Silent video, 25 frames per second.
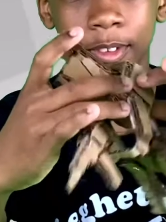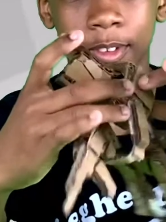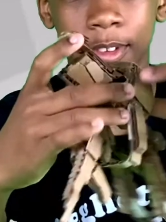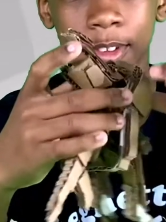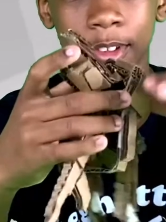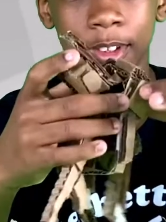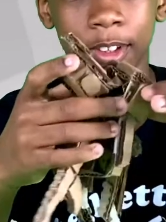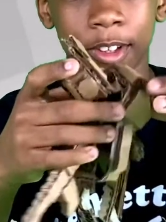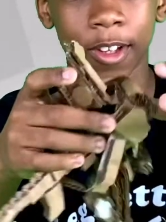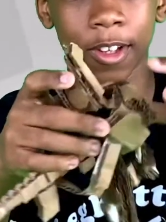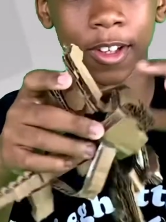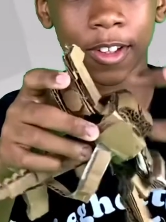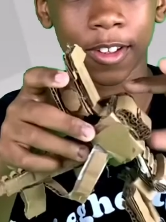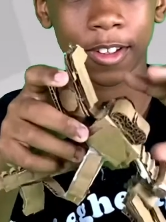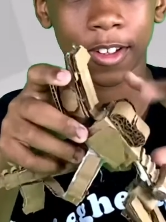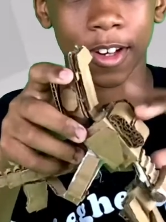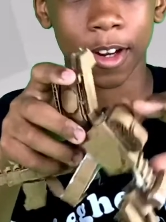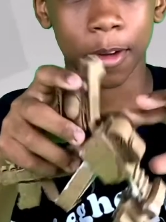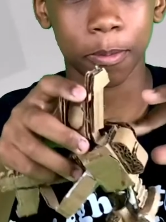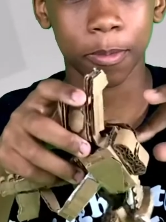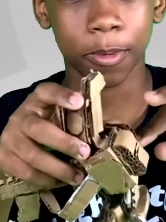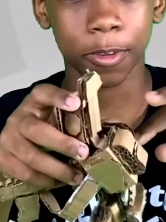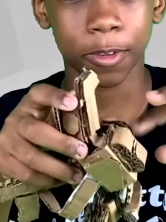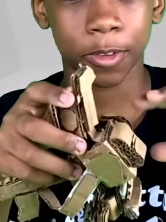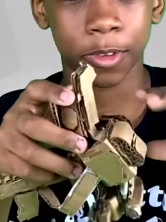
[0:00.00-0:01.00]
and I
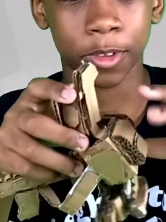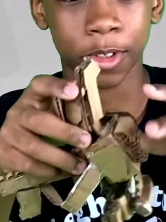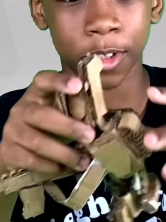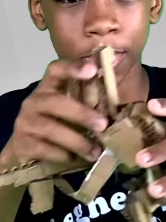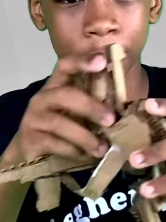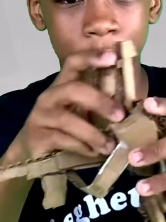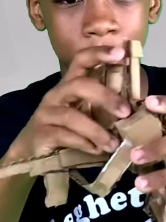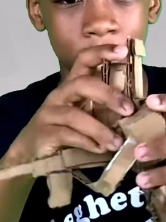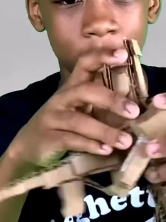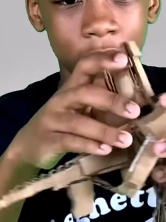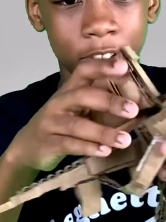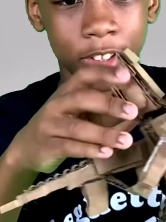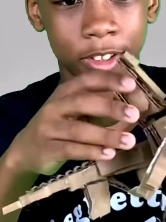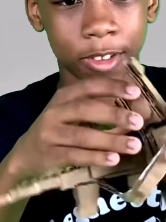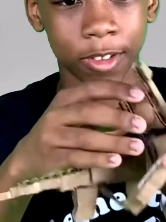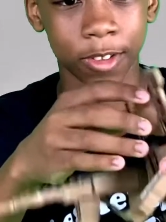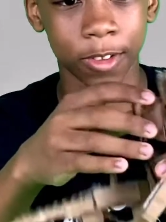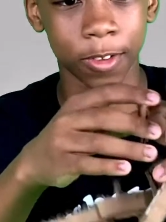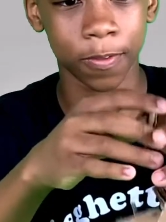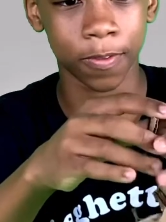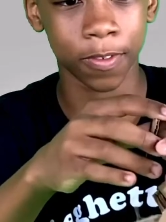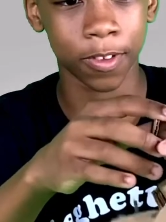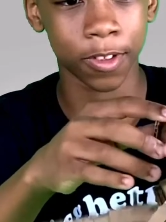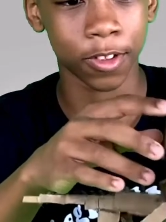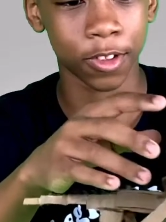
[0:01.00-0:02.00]
put these things to
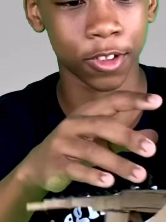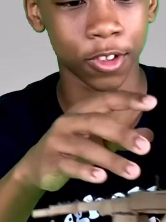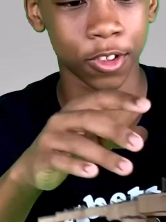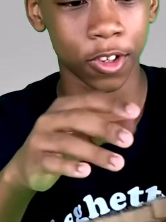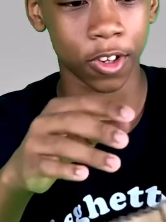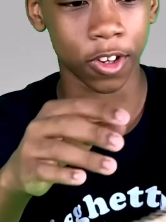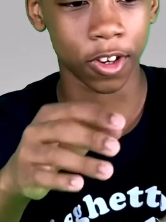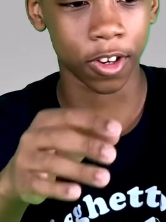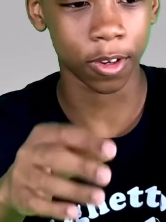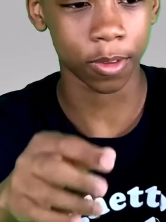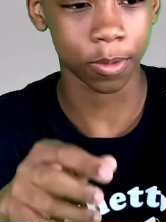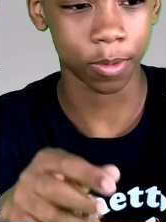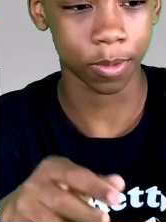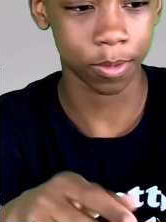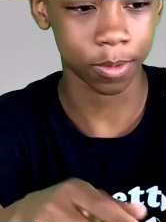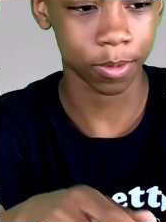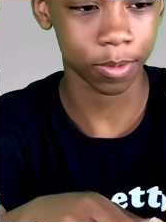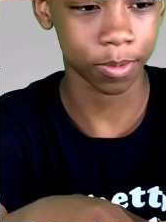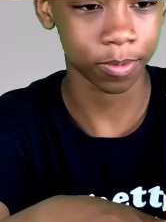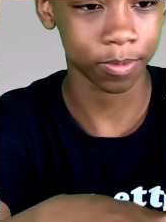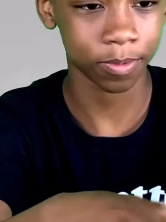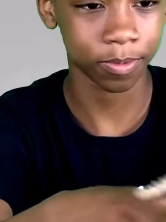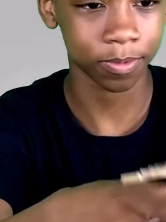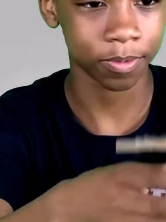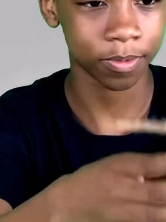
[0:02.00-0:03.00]
finish it off.
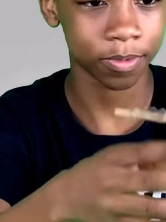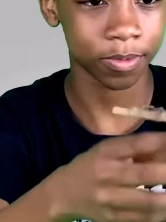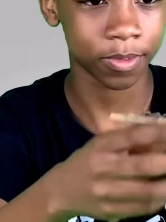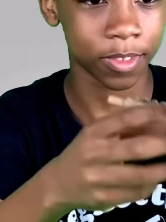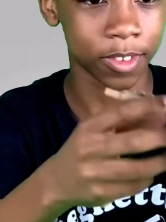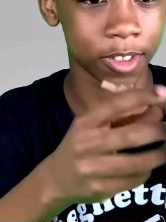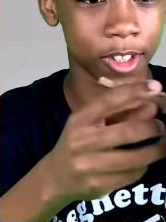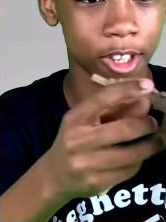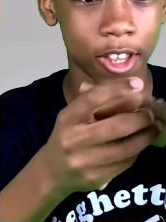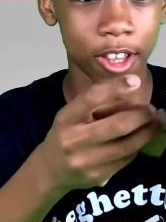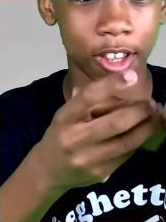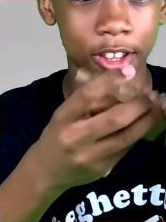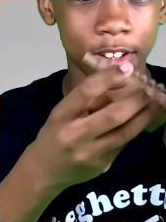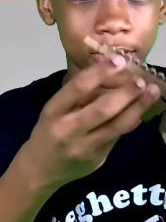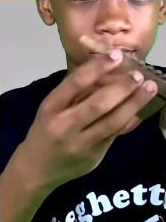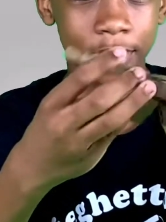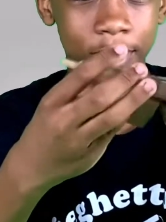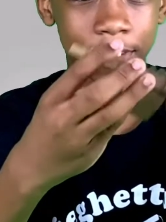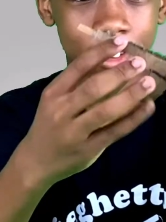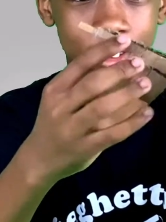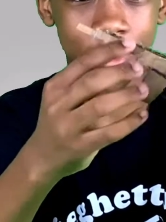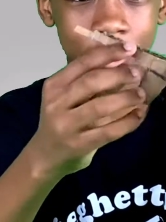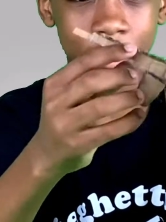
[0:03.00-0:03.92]
And